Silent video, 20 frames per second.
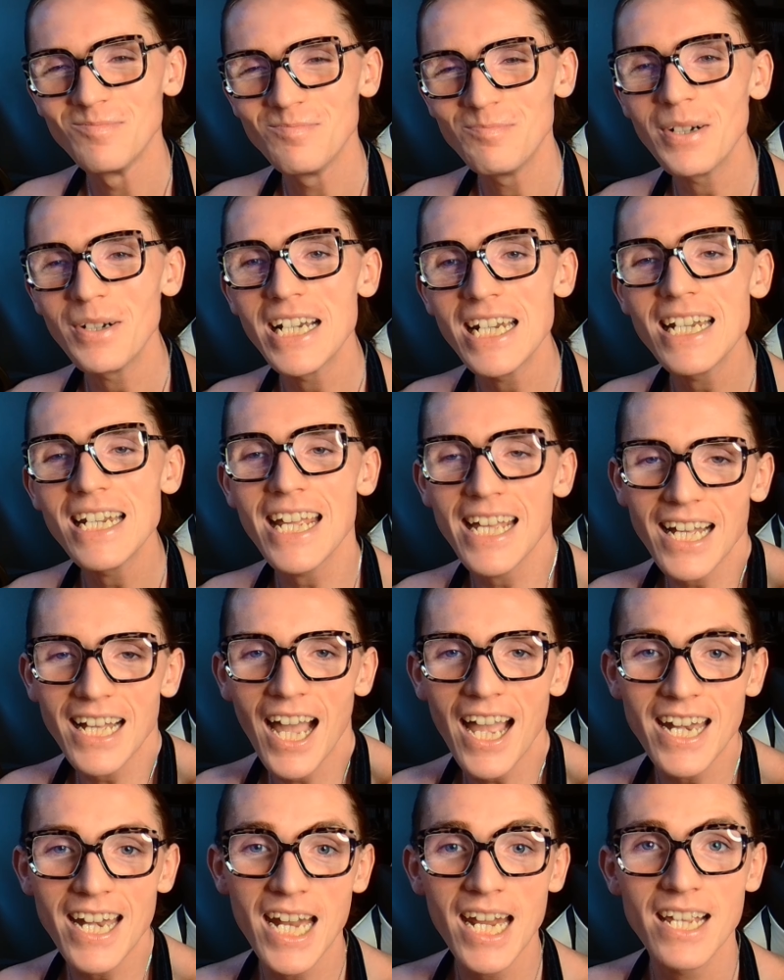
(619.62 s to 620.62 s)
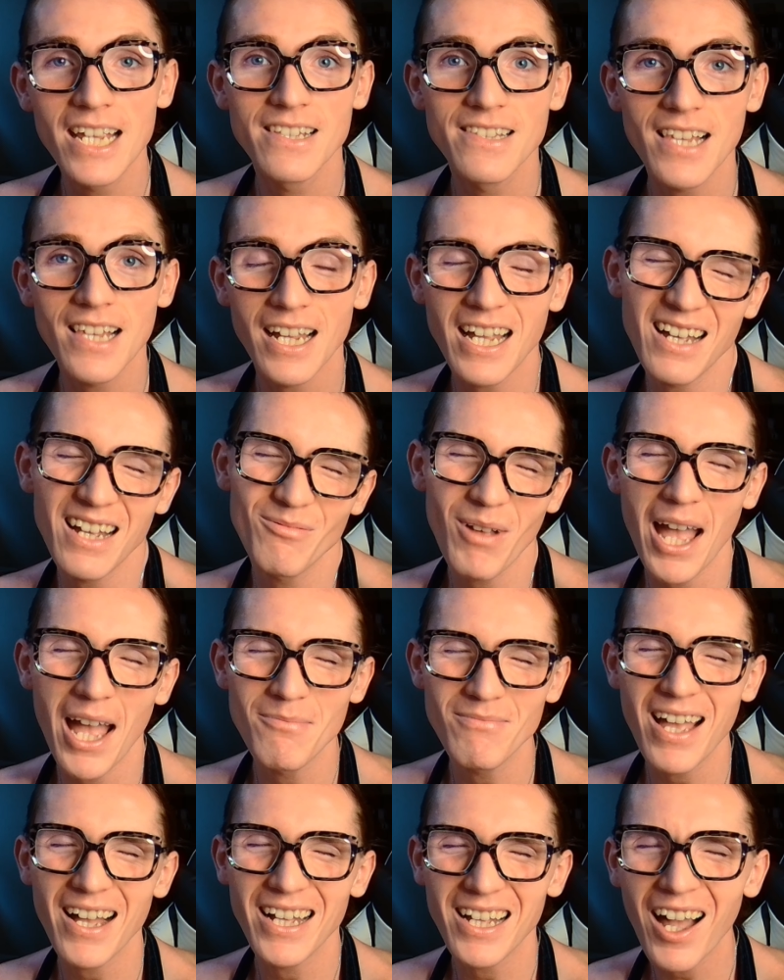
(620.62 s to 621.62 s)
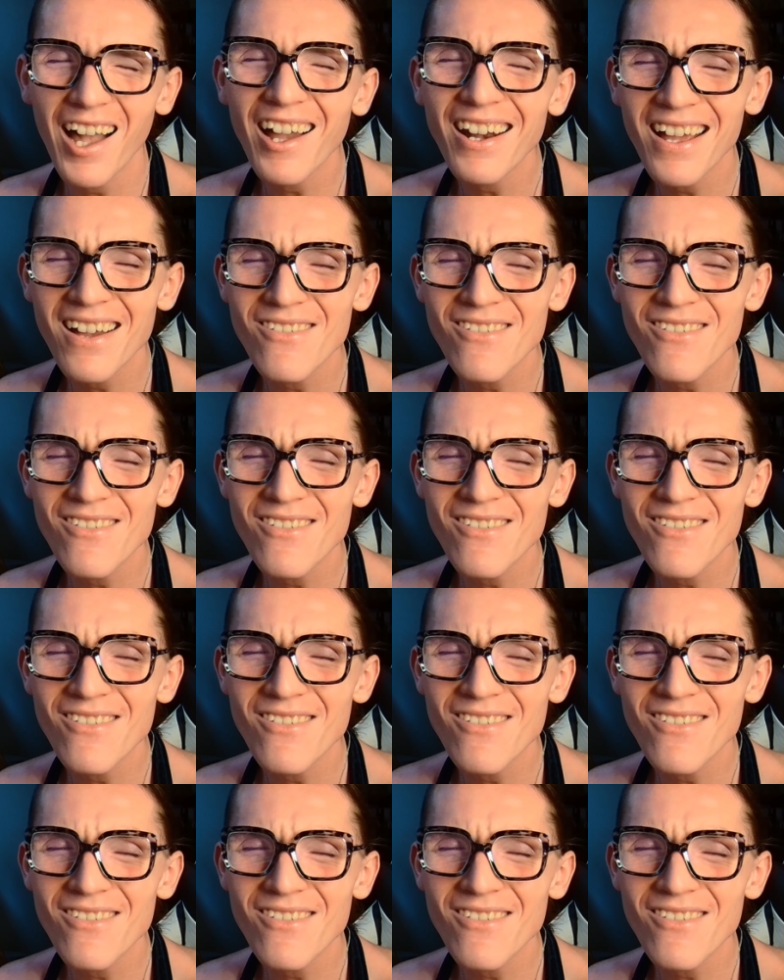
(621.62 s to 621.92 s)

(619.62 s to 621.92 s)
But it kind of is. I kind